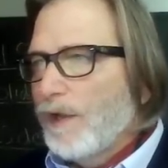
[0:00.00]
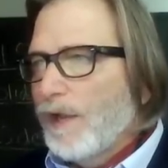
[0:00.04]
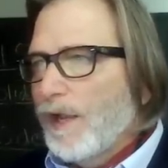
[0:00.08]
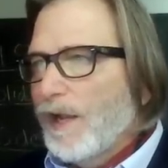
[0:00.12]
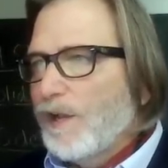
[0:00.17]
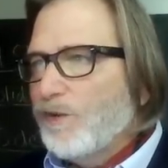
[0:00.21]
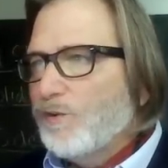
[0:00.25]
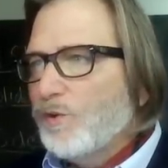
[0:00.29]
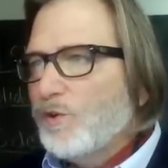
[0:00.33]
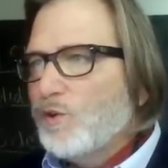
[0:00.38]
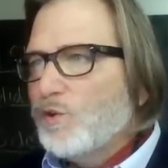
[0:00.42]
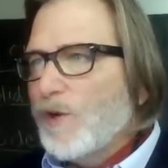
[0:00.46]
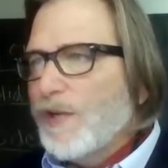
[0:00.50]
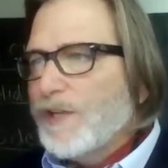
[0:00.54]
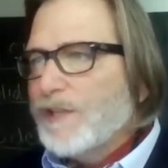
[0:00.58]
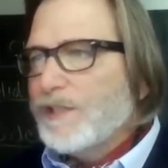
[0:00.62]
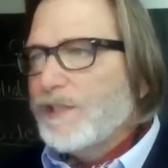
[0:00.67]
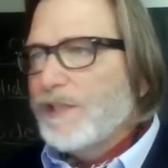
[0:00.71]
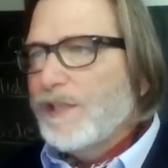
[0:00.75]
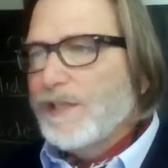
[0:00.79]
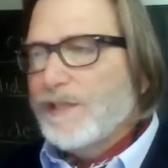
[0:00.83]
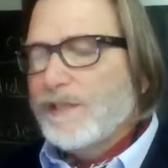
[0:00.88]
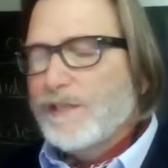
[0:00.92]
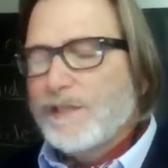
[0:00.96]
And to address
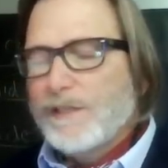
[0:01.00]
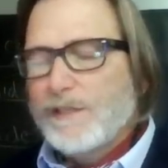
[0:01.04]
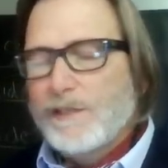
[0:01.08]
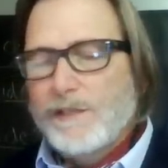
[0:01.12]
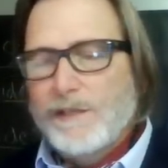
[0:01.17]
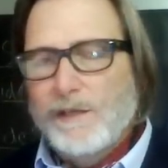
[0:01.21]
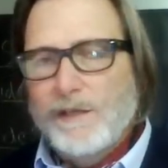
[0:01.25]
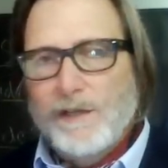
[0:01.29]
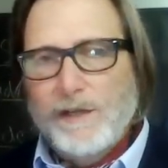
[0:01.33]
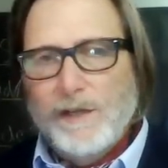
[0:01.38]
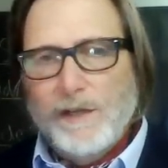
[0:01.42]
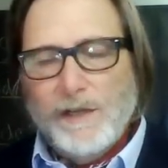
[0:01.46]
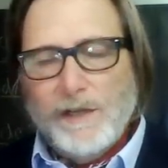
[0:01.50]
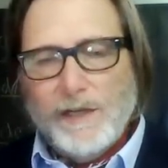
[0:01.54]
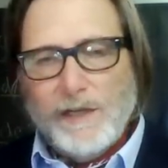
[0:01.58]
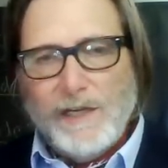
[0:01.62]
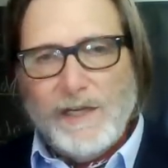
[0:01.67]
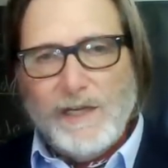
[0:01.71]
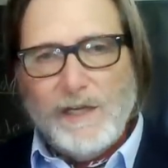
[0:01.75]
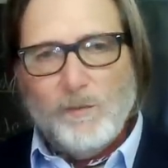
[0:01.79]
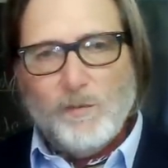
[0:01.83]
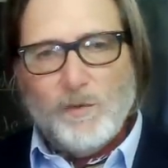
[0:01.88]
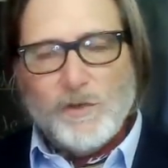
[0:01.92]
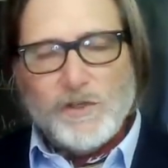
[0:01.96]
this,
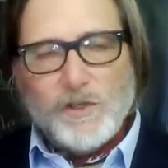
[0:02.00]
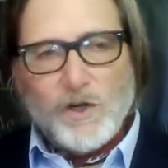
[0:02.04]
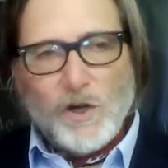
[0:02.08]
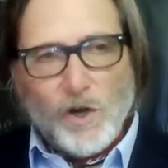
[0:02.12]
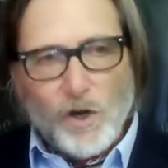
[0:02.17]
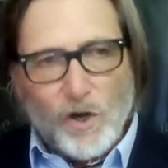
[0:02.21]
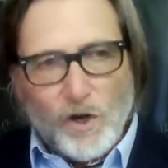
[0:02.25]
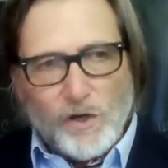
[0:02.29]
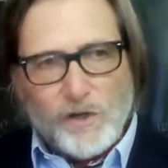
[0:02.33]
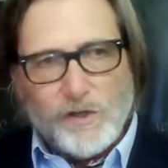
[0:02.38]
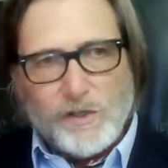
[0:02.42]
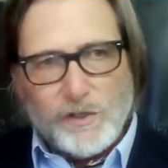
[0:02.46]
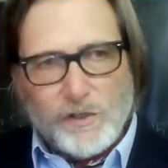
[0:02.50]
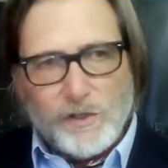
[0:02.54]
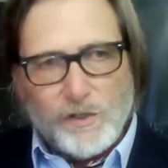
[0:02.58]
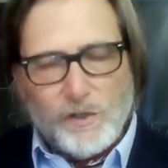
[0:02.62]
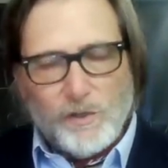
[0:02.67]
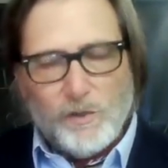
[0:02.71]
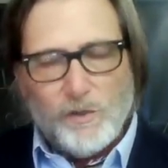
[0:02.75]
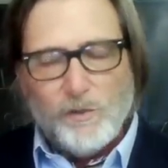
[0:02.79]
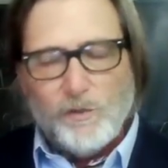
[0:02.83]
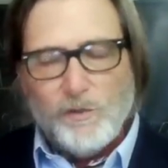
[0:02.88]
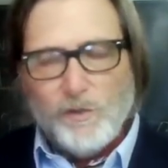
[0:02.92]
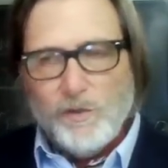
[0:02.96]
he returned
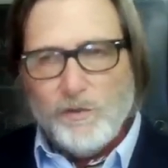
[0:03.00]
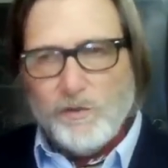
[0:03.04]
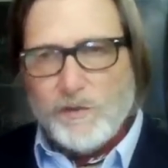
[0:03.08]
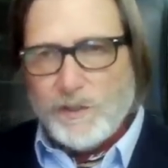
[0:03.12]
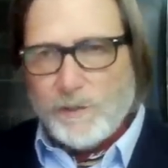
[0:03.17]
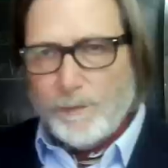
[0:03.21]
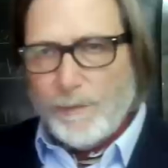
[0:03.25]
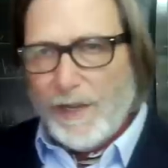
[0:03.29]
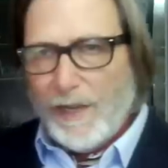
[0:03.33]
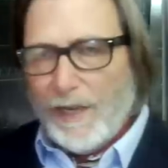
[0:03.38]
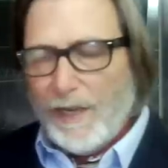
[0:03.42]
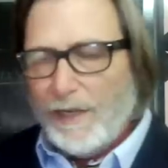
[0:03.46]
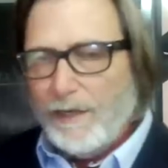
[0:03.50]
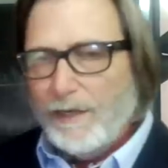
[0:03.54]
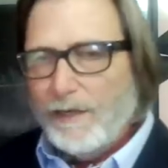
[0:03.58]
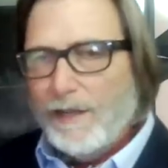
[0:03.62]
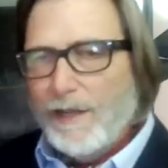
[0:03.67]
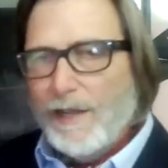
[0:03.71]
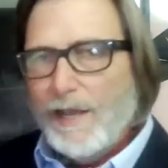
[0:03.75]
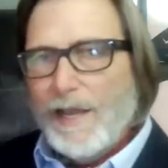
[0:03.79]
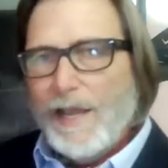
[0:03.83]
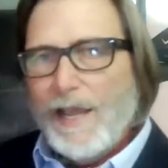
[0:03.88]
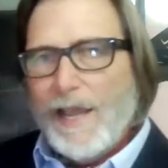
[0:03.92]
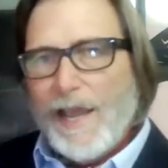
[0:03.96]
to New Spain,
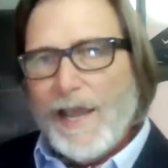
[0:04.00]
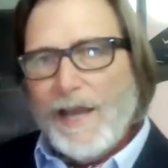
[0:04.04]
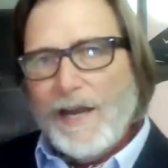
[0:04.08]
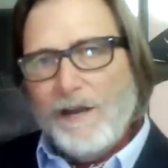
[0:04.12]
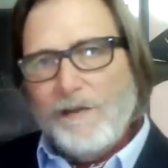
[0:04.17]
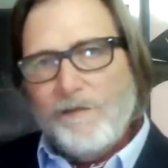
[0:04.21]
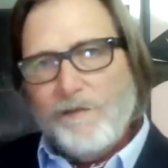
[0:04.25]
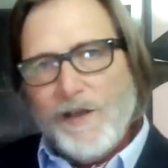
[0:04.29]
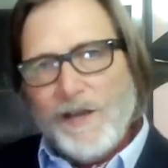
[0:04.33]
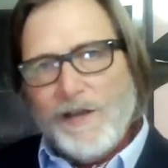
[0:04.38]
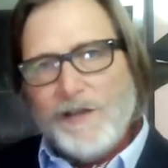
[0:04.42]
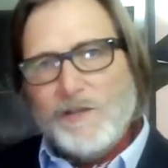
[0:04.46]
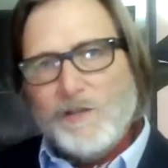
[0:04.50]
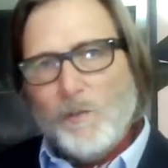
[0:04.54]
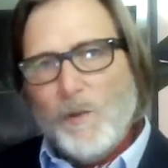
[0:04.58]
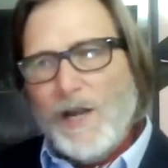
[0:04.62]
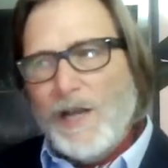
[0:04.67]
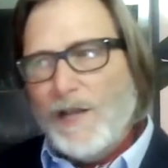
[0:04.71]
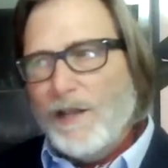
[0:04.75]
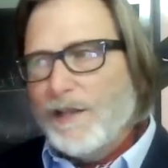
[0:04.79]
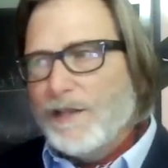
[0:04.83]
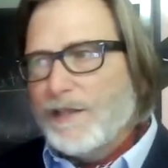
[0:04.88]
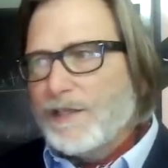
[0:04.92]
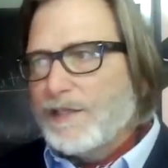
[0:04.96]
and in
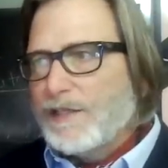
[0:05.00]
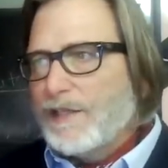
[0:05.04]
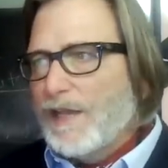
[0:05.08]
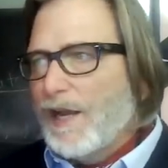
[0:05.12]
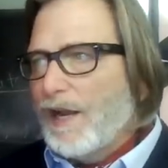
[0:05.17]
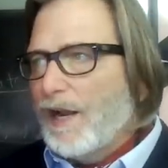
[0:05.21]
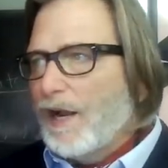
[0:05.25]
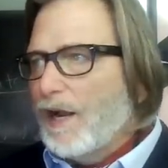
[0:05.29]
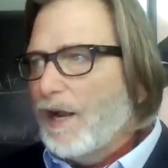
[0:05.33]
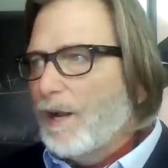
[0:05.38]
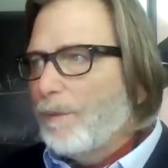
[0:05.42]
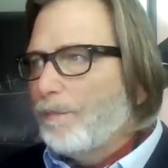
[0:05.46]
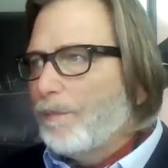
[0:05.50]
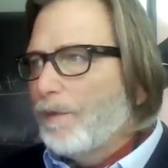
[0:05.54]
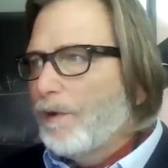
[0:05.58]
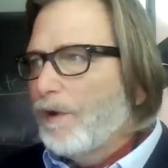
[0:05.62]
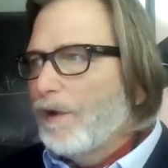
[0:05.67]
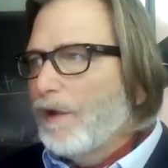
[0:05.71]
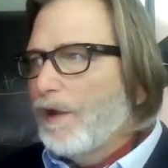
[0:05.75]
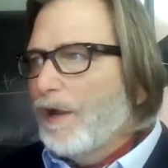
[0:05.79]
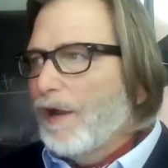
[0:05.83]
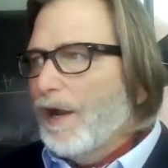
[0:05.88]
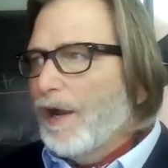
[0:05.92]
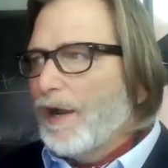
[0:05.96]
Venezuela set up
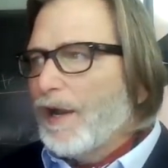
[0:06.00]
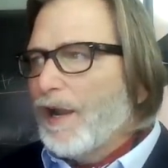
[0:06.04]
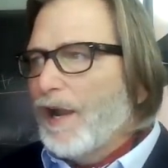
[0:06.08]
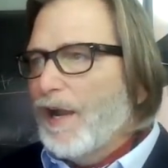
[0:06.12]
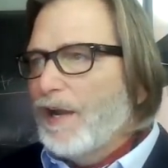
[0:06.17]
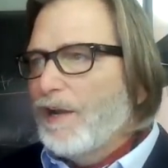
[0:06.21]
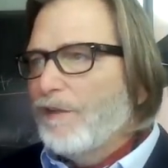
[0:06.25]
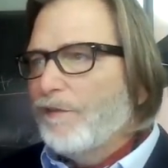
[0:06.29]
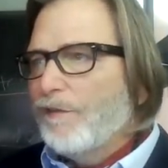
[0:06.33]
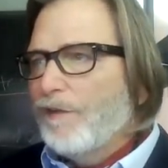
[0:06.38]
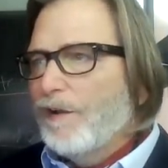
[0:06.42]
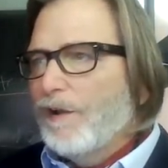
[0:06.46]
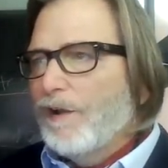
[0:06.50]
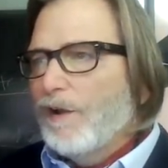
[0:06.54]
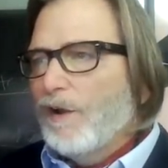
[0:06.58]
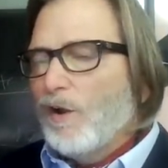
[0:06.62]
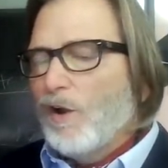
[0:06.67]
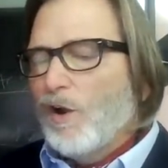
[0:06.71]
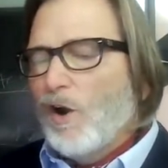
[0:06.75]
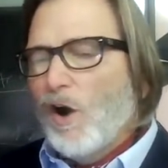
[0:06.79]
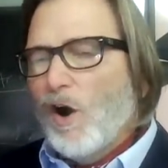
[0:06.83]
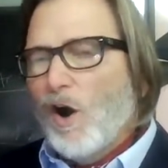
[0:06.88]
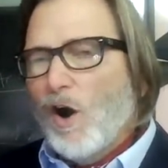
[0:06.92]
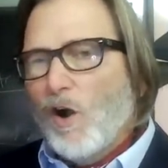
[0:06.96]
a kind of
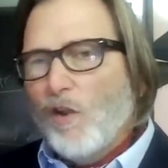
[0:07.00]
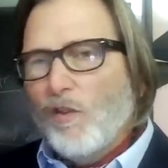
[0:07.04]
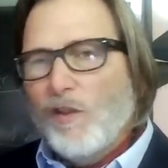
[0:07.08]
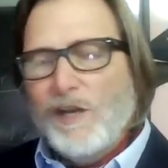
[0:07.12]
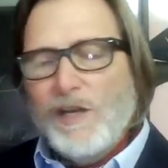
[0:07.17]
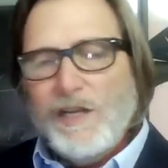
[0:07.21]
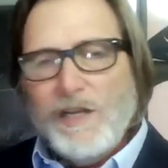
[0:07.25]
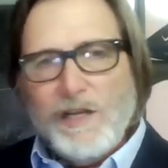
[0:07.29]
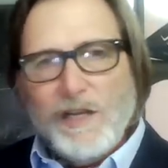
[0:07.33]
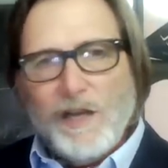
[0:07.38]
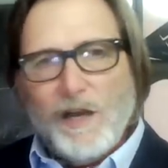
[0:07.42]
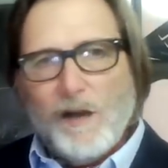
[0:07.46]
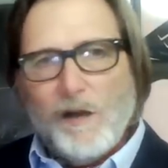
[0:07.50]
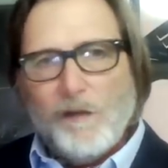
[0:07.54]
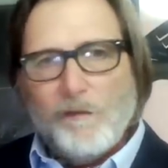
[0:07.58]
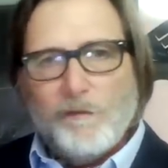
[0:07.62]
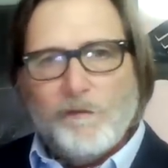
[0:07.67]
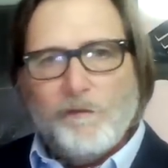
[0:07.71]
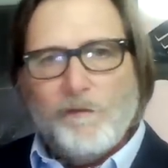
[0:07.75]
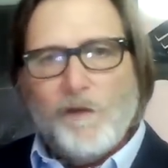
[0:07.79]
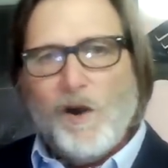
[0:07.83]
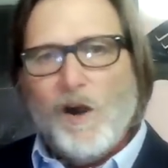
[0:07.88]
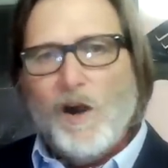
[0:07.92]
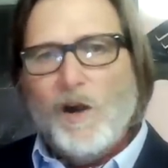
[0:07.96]
colony of
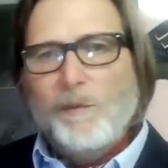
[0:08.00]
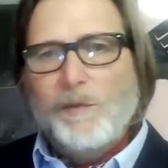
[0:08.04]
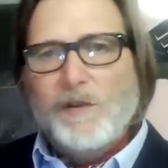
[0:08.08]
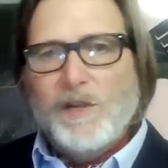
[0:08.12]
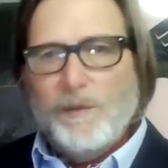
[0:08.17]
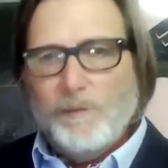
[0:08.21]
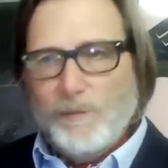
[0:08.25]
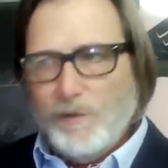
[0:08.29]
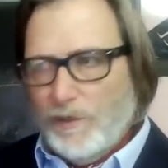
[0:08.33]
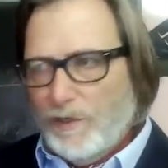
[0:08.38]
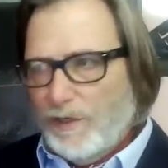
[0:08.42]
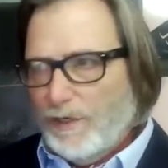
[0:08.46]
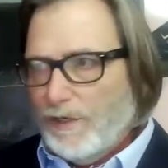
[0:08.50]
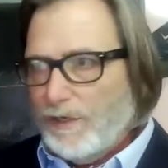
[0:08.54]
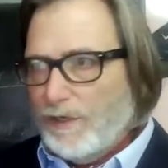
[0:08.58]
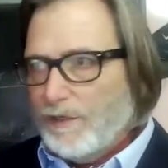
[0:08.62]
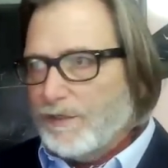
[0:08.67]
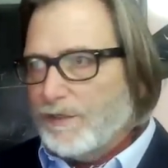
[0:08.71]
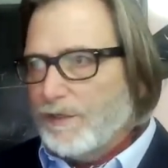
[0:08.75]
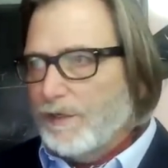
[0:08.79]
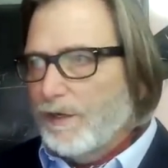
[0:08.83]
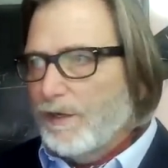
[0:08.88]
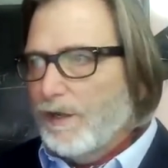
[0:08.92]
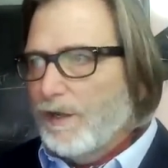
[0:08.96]
farm
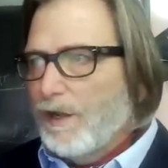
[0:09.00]
communities,